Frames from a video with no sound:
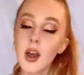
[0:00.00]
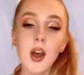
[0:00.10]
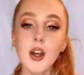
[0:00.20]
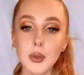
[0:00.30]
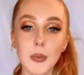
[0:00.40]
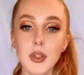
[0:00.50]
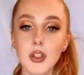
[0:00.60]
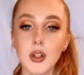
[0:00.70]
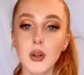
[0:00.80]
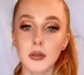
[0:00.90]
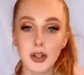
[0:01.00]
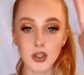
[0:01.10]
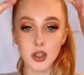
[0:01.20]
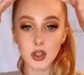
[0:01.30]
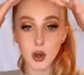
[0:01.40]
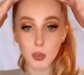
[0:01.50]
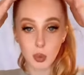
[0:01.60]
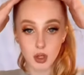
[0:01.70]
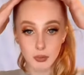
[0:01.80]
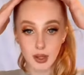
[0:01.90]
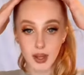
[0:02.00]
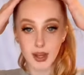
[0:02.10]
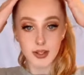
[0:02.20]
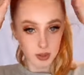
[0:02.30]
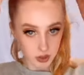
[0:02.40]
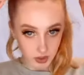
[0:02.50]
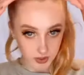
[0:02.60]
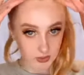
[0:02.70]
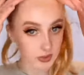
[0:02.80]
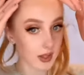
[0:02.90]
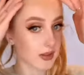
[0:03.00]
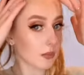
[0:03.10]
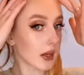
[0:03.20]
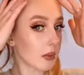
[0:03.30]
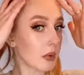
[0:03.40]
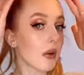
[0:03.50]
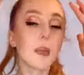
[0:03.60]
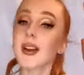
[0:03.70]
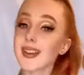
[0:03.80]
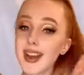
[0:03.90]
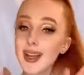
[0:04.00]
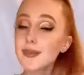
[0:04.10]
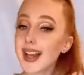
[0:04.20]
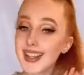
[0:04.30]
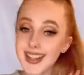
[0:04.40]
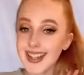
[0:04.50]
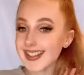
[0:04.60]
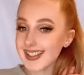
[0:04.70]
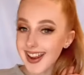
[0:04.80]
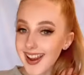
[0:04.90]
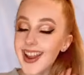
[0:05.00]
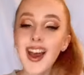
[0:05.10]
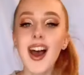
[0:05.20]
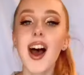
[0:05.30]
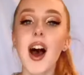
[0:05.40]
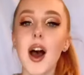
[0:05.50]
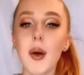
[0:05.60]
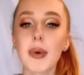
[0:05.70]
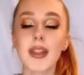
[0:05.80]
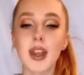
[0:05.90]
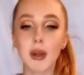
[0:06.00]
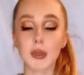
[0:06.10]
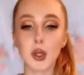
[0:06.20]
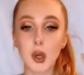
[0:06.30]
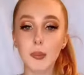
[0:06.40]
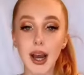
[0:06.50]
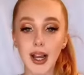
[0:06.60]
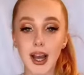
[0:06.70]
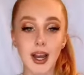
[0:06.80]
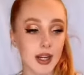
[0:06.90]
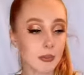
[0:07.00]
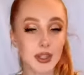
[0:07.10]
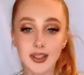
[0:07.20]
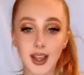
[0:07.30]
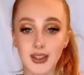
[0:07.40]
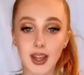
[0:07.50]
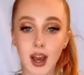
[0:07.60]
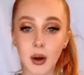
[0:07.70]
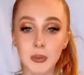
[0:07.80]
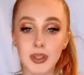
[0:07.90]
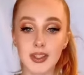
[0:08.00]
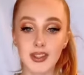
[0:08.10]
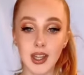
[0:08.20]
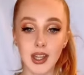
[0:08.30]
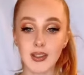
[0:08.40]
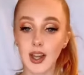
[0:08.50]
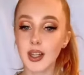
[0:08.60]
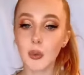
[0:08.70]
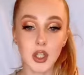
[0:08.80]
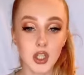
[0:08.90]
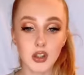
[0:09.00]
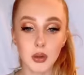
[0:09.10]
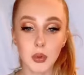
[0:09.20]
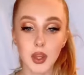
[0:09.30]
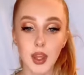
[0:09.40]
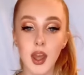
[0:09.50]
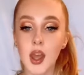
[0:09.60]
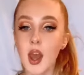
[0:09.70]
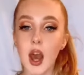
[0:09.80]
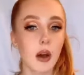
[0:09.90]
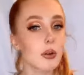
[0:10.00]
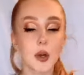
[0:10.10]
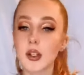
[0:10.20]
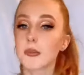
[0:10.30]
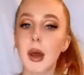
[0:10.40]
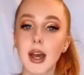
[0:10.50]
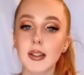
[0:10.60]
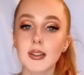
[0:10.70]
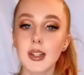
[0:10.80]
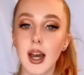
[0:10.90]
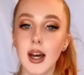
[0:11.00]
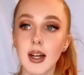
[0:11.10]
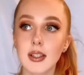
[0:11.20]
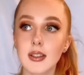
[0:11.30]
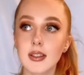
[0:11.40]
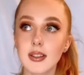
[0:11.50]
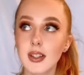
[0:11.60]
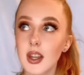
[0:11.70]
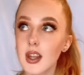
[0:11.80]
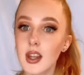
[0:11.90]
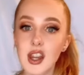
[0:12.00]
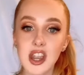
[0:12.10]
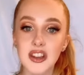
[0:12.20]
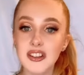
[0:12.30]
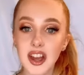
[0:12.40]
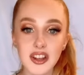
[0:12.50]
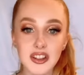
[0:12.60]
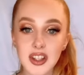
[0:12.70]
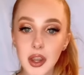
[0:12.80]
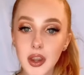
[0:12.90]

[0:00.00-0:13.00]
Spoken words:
So what I'm going to do is I'm actually going to go and wash my hair, try not to take this makeup off because I am liking it today, and then I'm going to come back and I'm going to test it out. I'm going to see exactly what you can do with it, how it works best, and see exactly